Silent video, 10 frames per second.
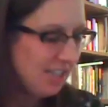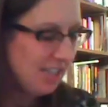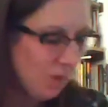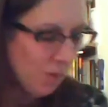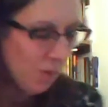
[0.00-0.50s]

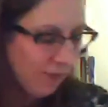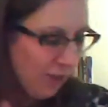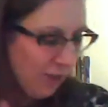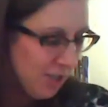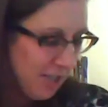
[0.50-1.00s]
So the
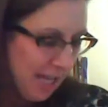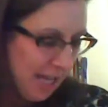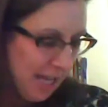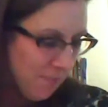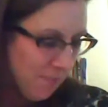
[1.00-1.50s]
first
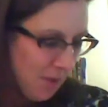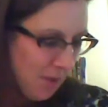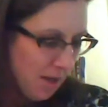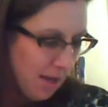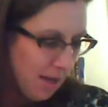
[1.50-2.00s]
theme
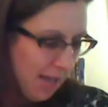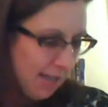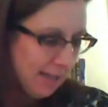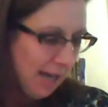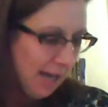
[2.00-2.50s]

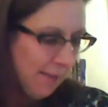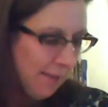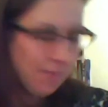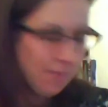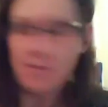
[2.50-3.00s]
is
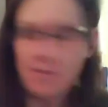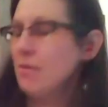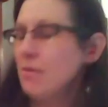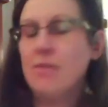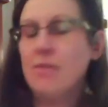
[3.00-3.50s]

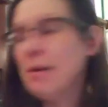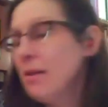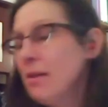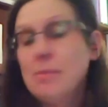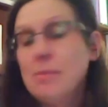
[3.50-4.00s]
that
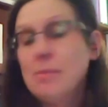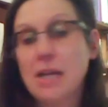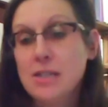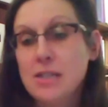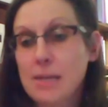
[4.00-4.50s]
the
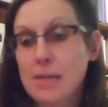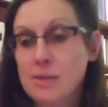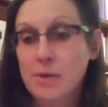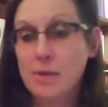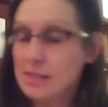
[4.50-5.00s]
massage therapists
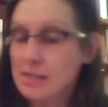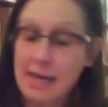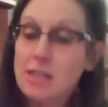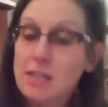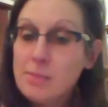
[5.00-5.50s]
were
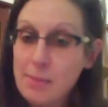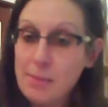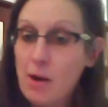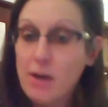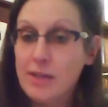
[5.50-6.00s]
excited to be a
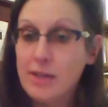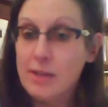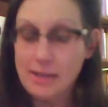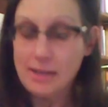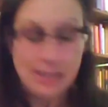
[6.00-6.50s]
part of it.
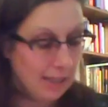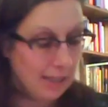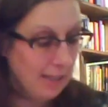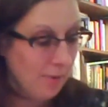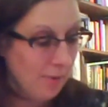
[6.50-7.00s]
Basically,
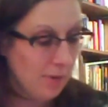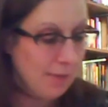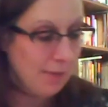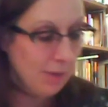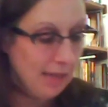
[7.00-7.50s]
they
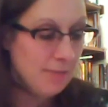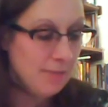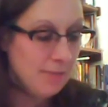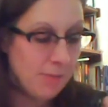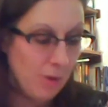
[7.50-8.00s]
were glad to
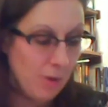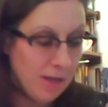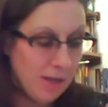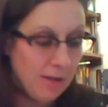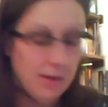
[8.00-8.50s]
be
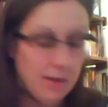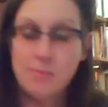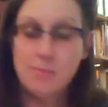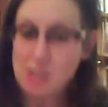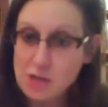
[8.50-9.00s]
promoting
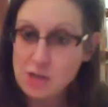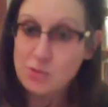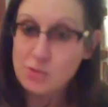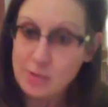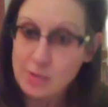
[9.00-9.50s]
massage
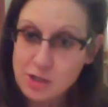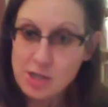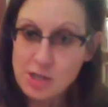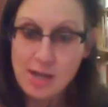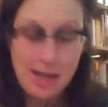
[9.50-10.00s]
through
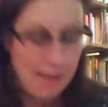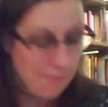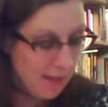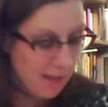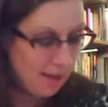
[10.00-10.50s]
research and
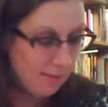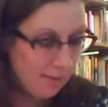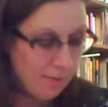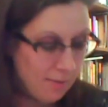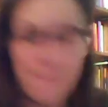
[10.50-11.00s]
being
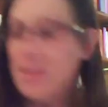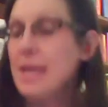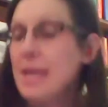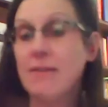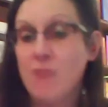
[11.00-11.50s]

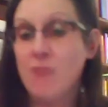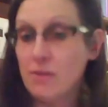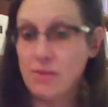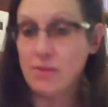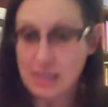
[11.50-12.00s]
involved
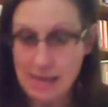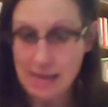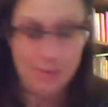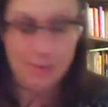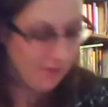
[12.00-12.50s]
in this
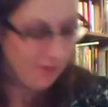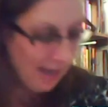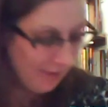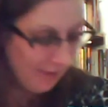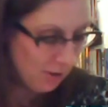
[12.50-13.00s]
collaborative endeavor.